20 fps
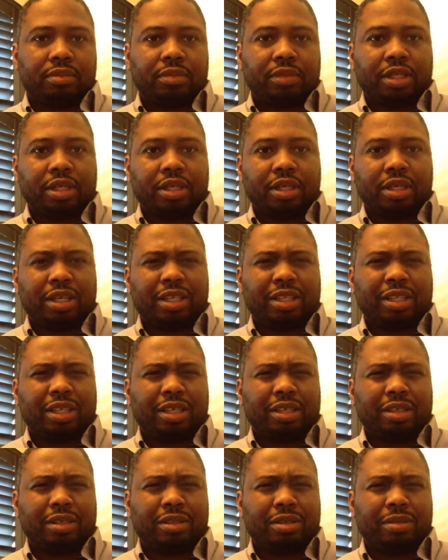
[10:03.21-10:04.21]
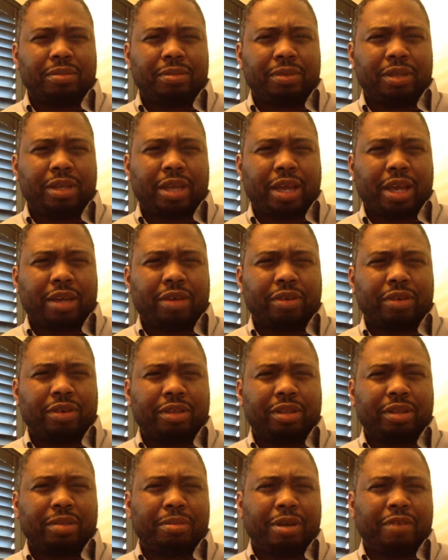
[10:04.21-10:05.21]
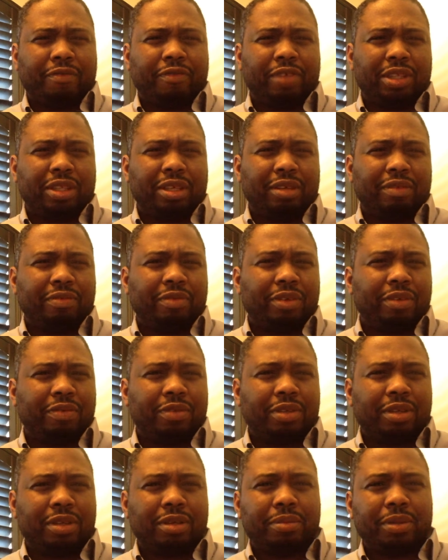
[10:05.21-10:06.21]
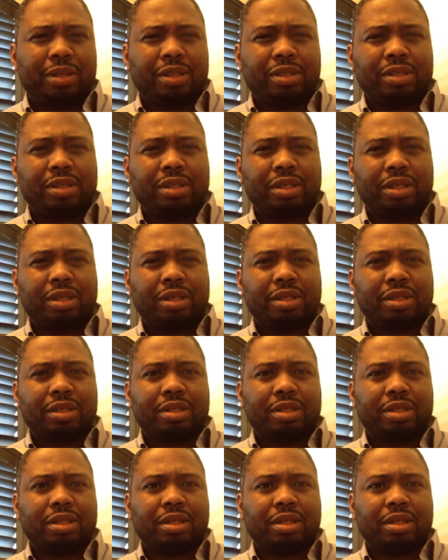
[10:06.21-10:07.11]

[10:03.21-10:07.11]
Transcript: And I think to be accurate, I think about 1550 BC is